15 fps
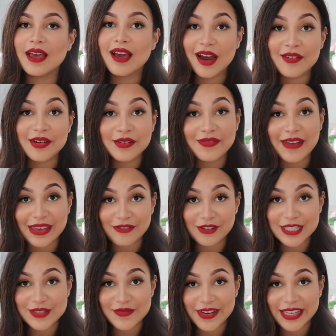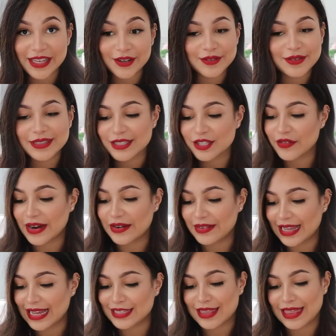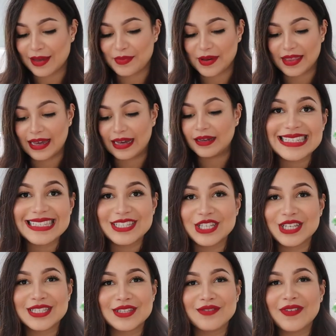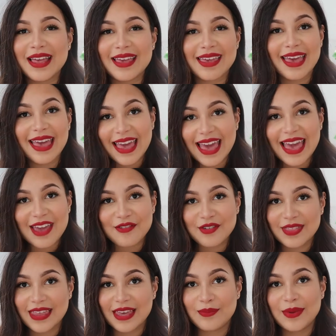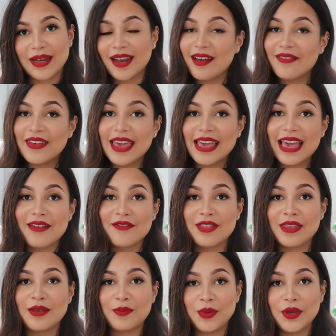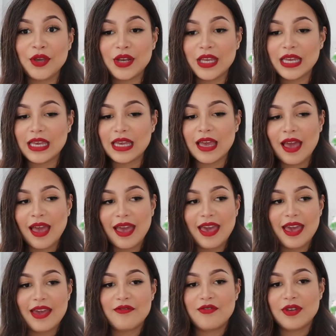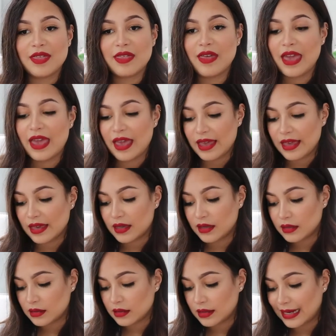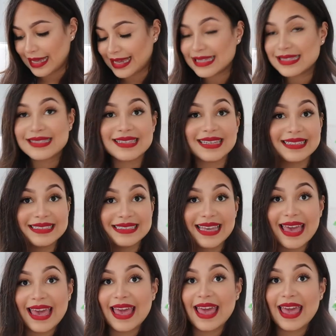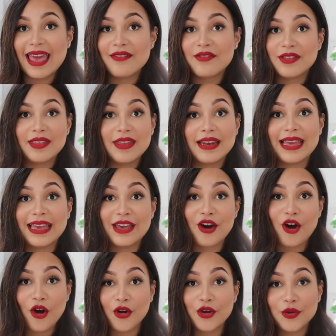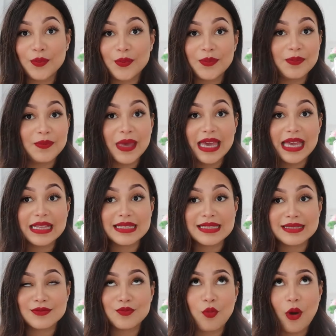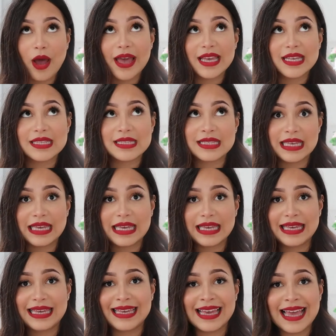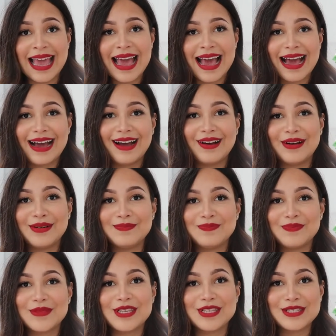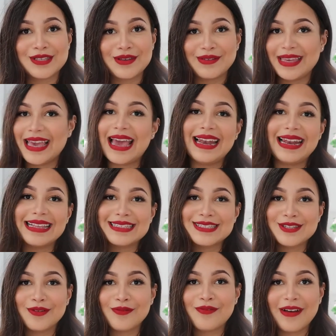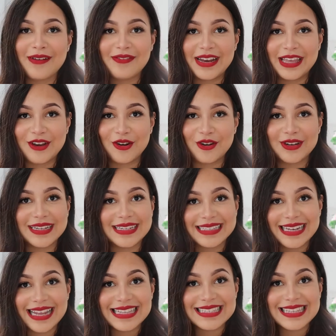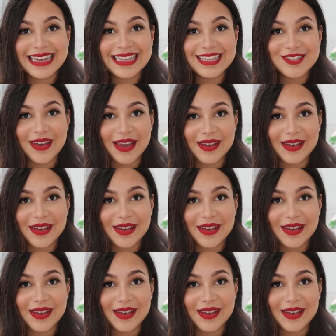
current favorites video. Sorry, I really have to think about that. It's just of like everything I've been loving, everything beauty, everything like skincare, everything like home bit wisey. So yeah, let's stop fuffling on and let's get into